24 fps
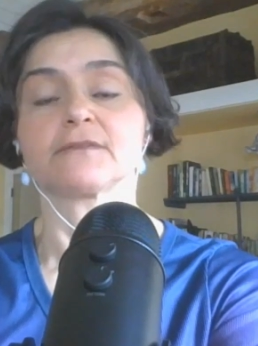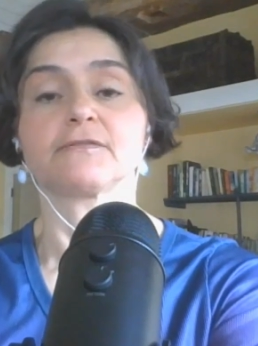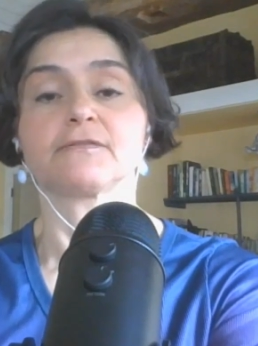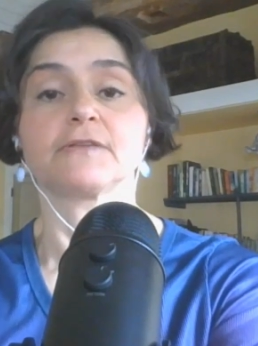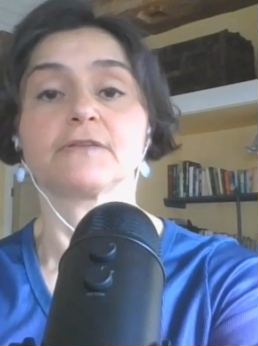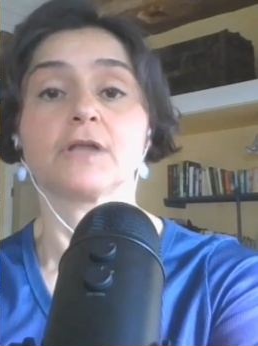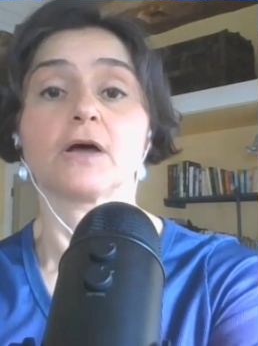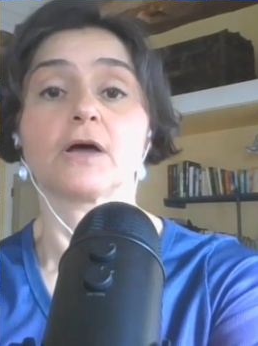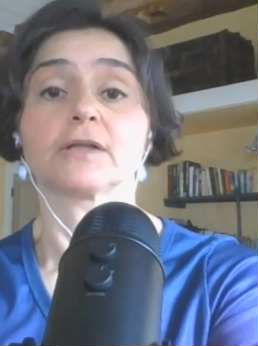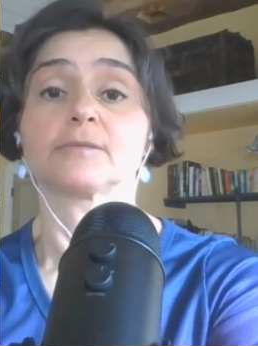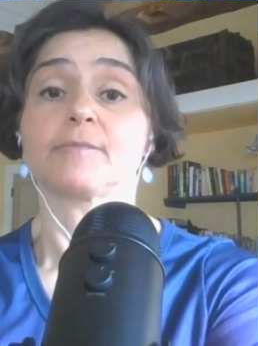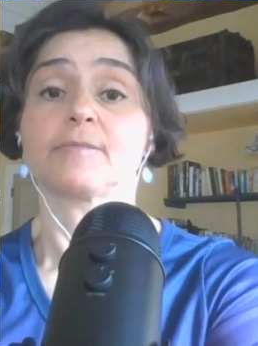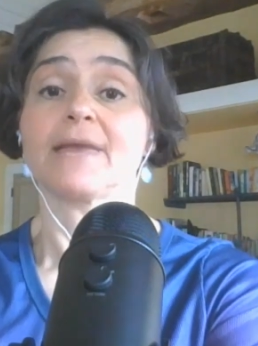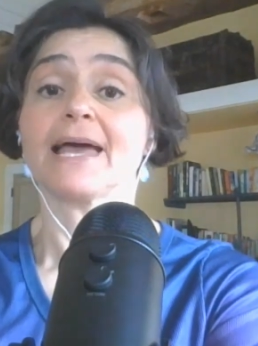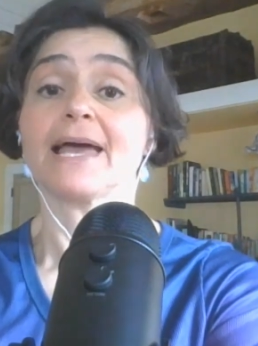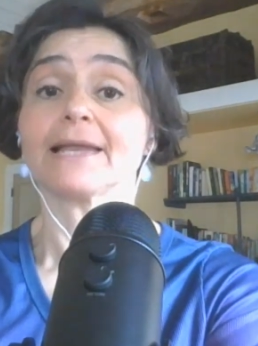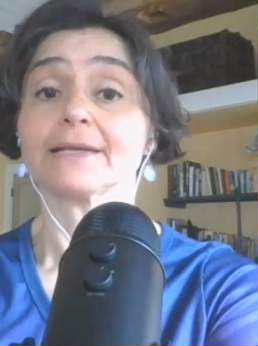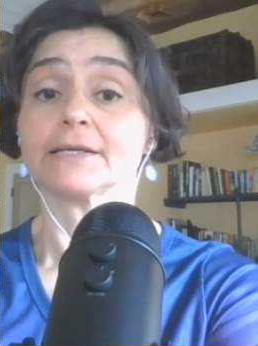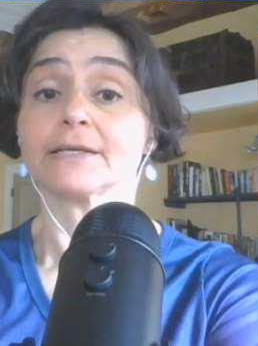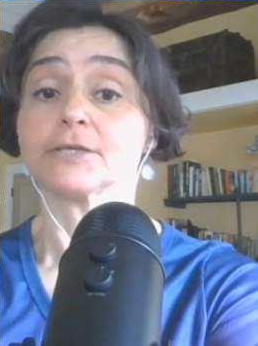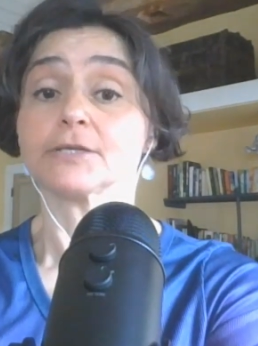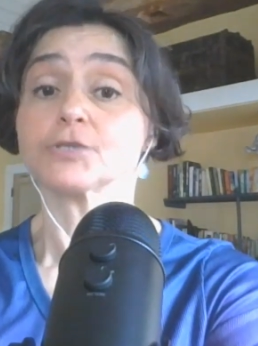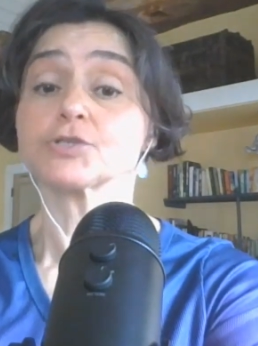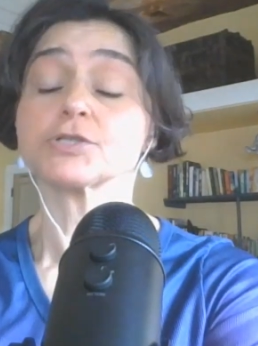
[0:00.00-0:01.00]
if not
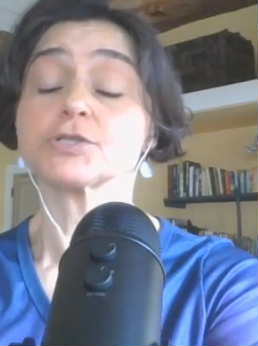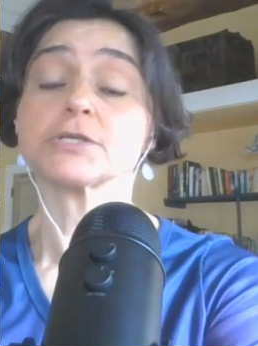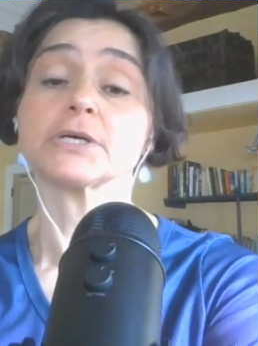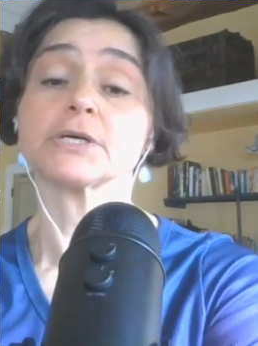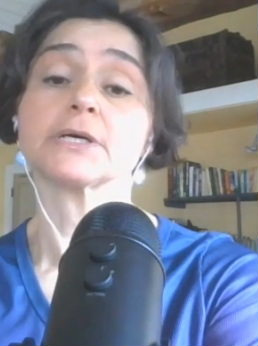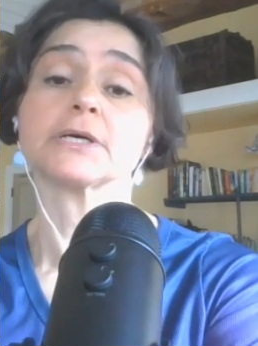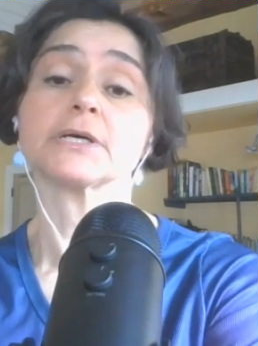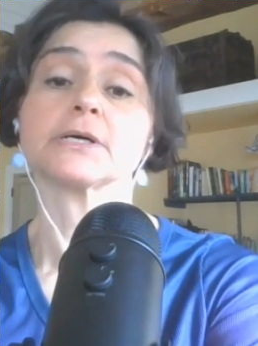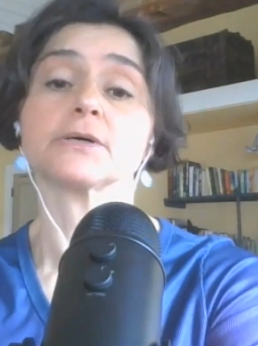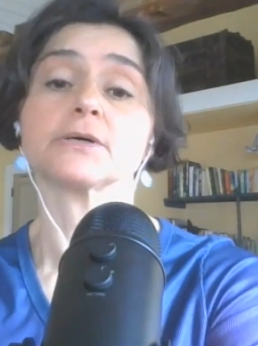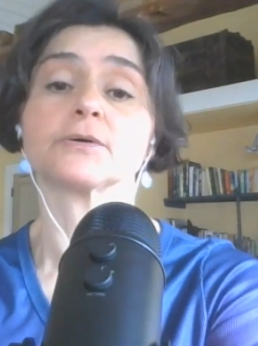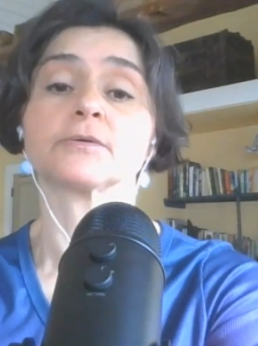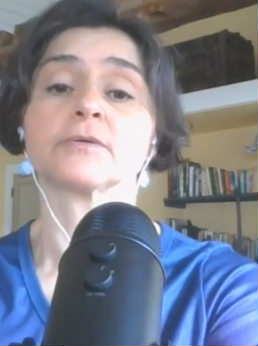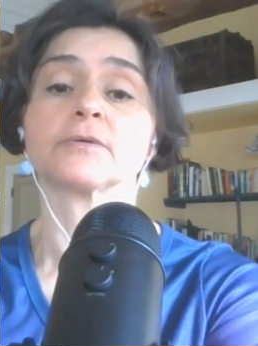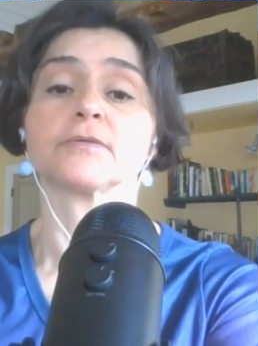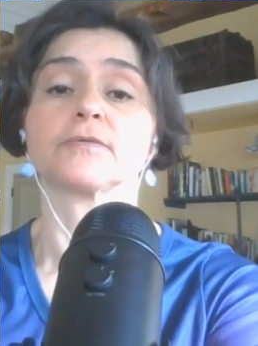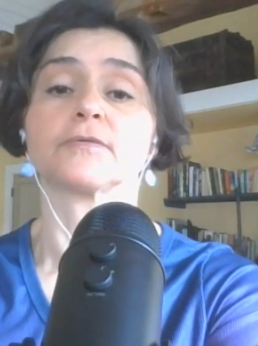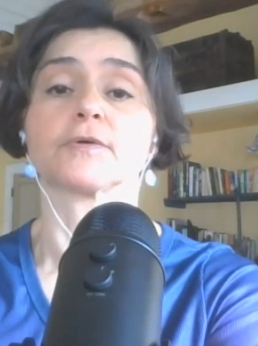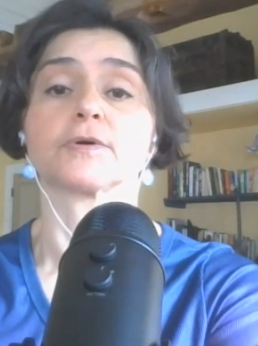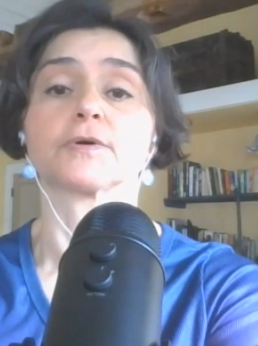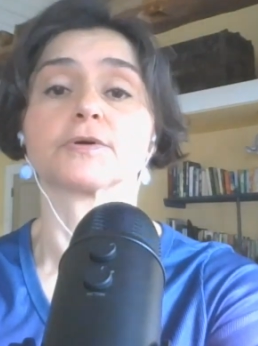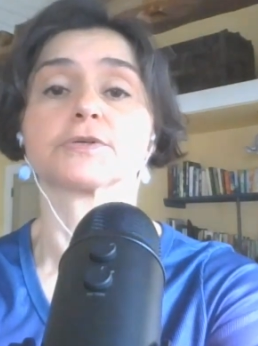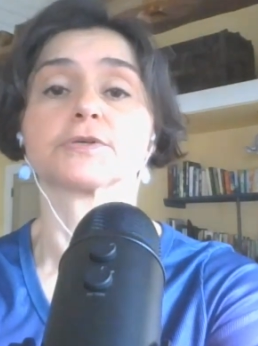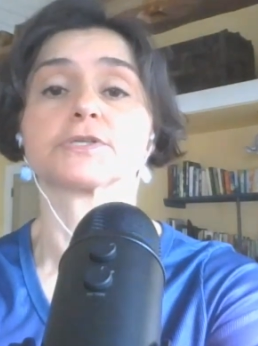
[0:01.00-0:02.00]
managed or
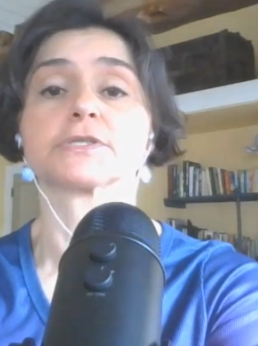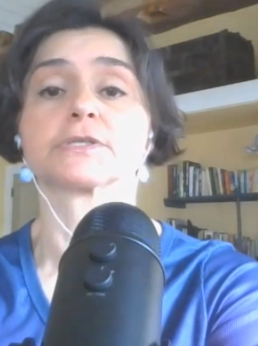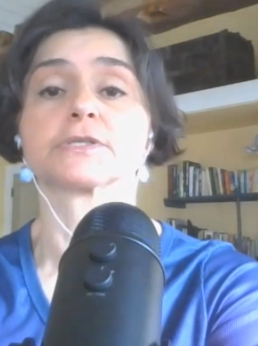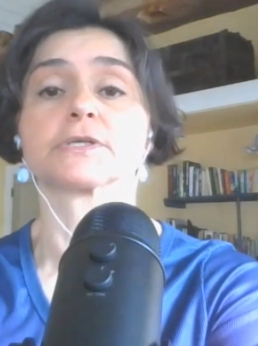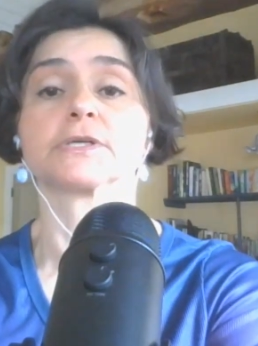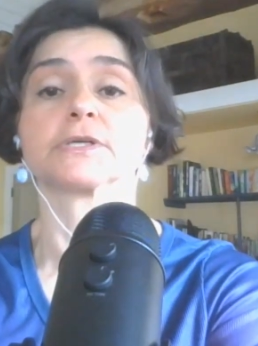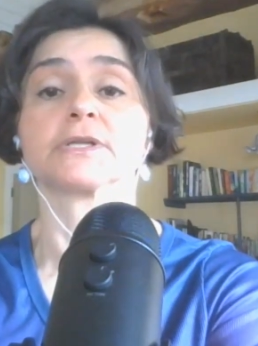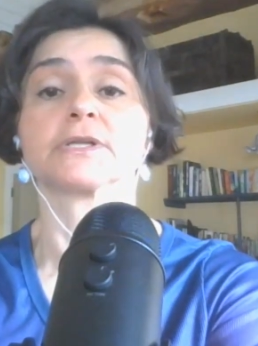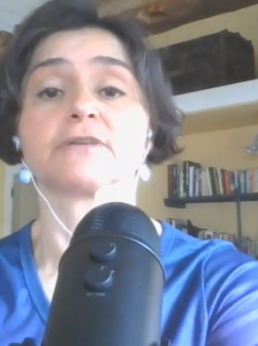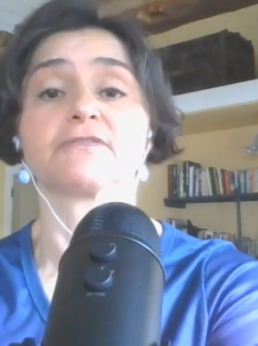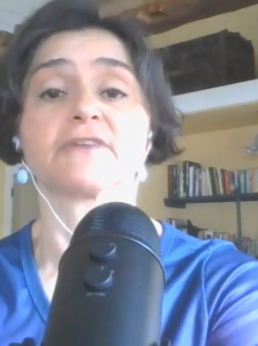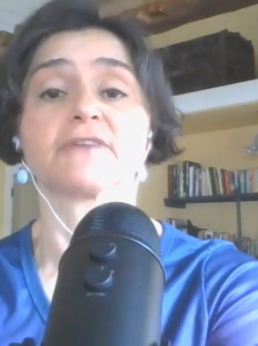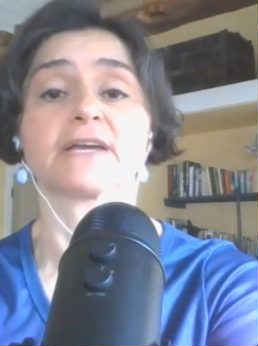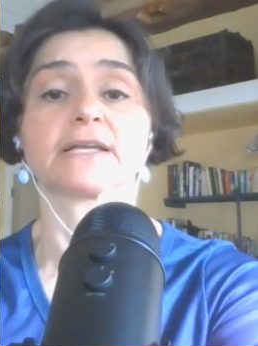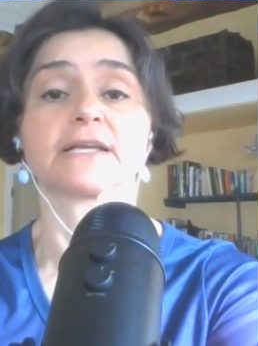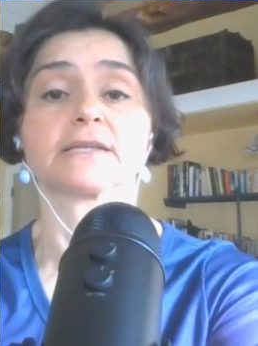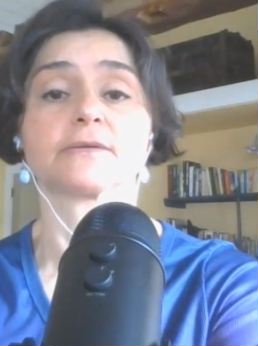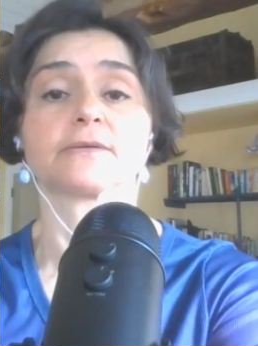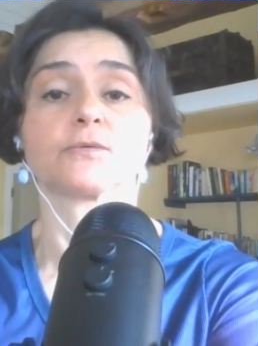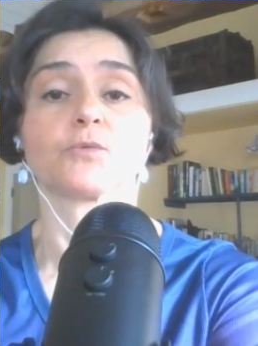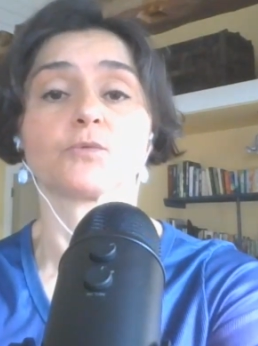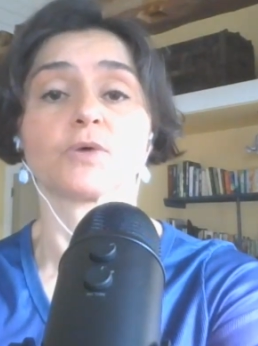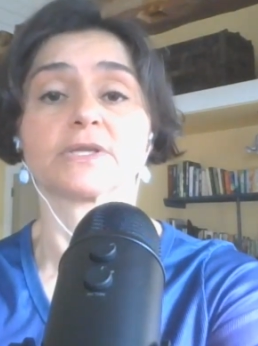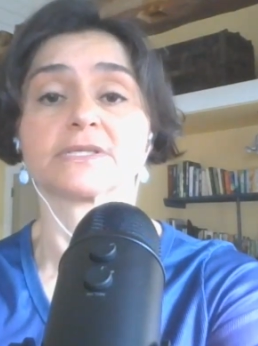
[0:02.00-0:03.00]
reversed, could
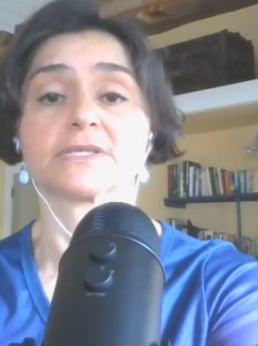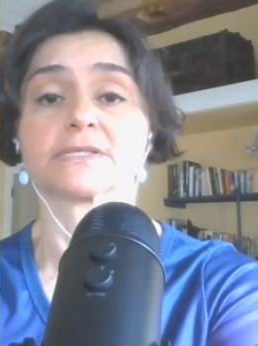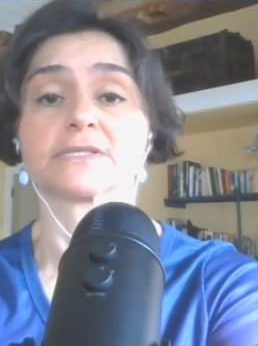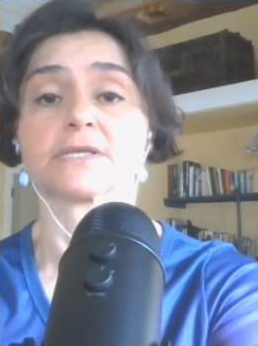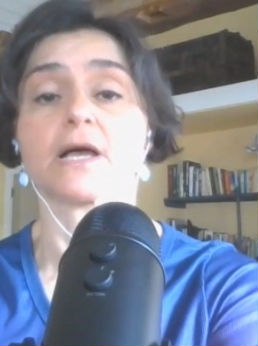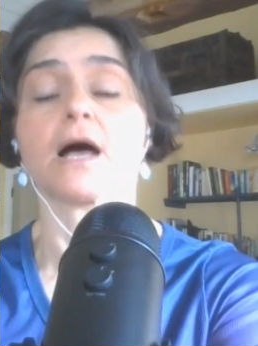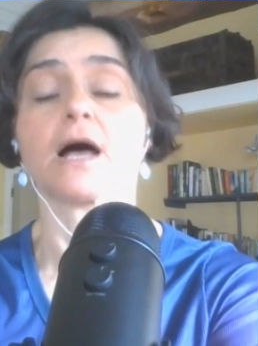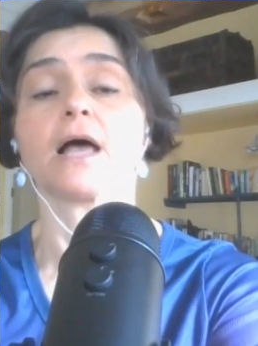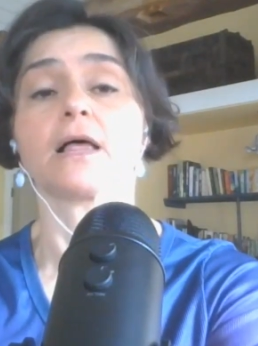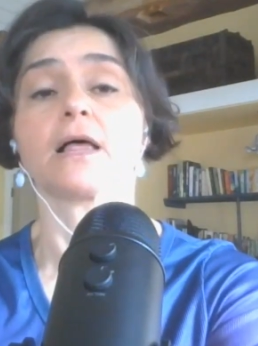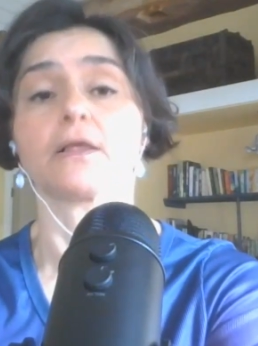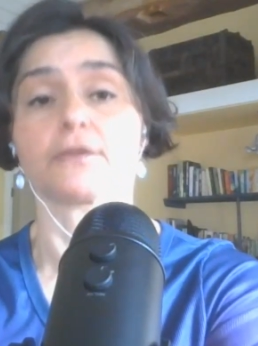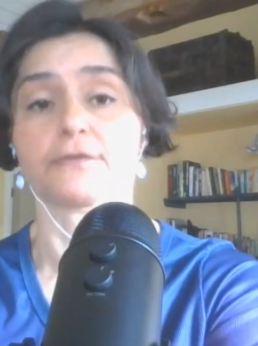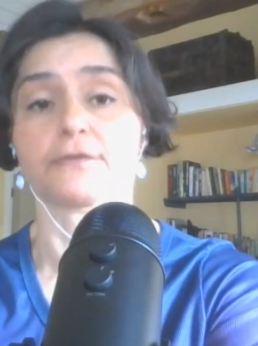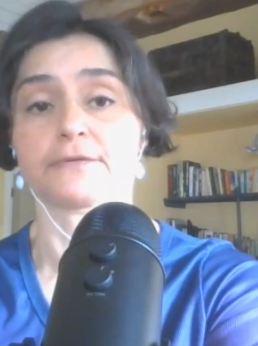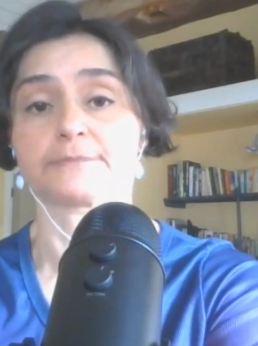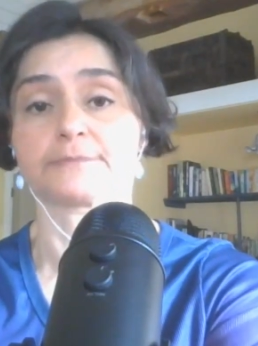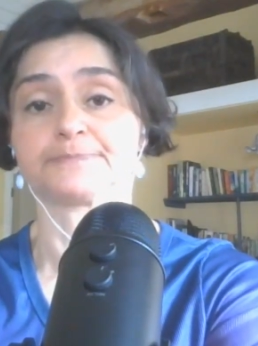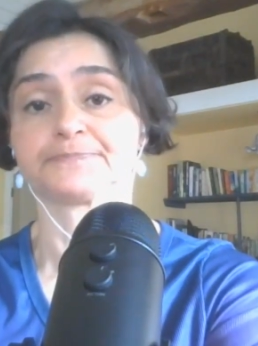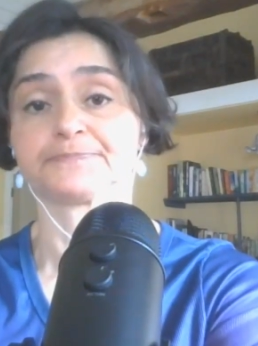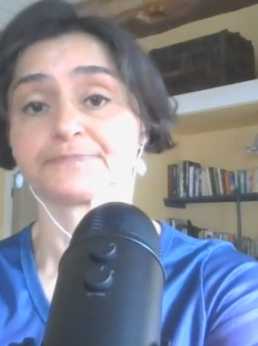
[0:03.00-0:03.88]
affect one's health.